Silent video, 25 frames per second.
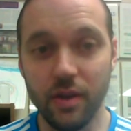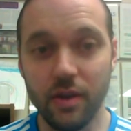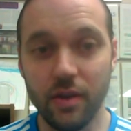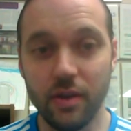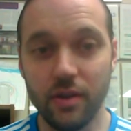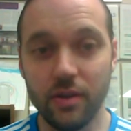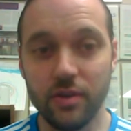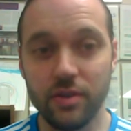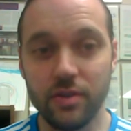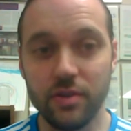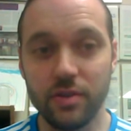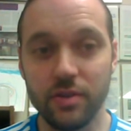
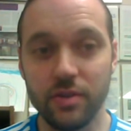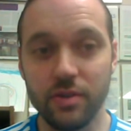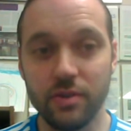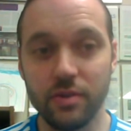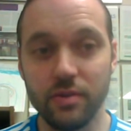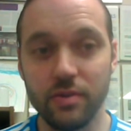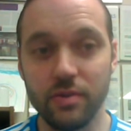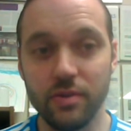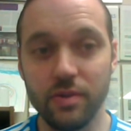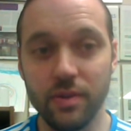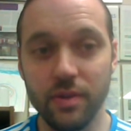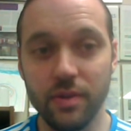
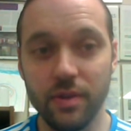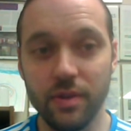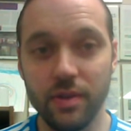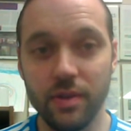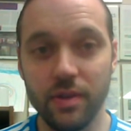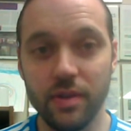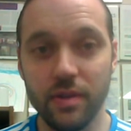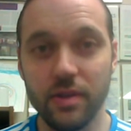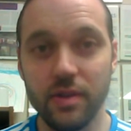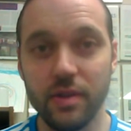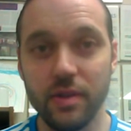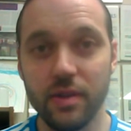So
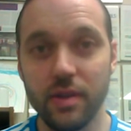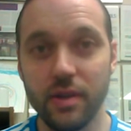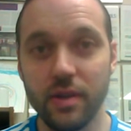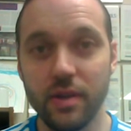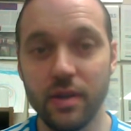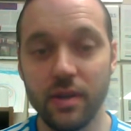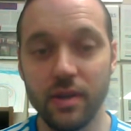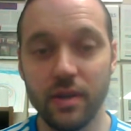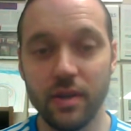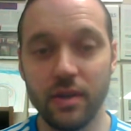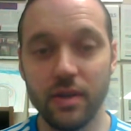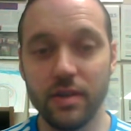the
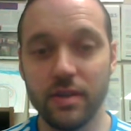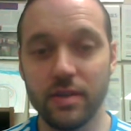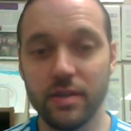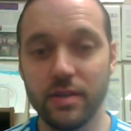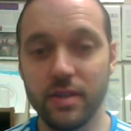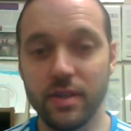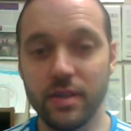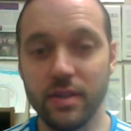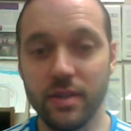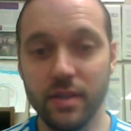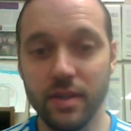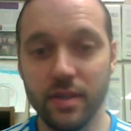
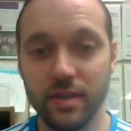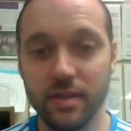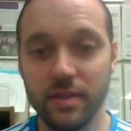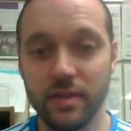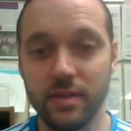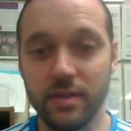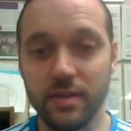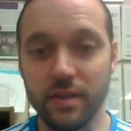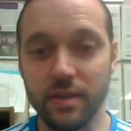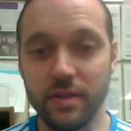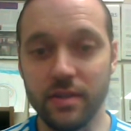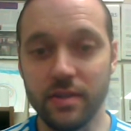
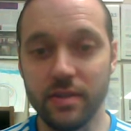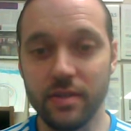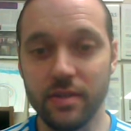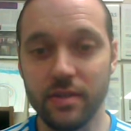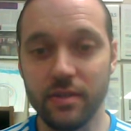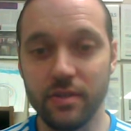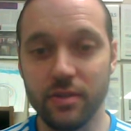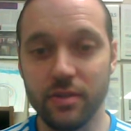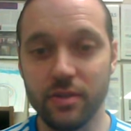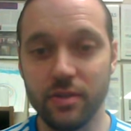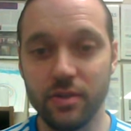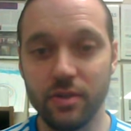statistics
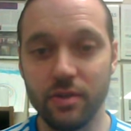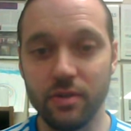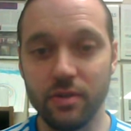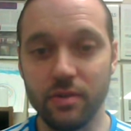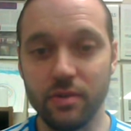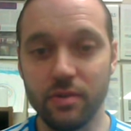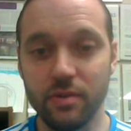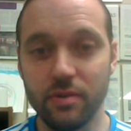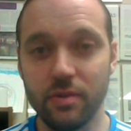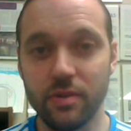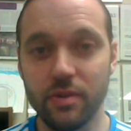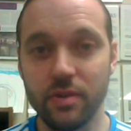
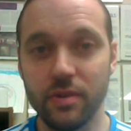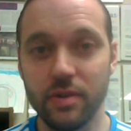show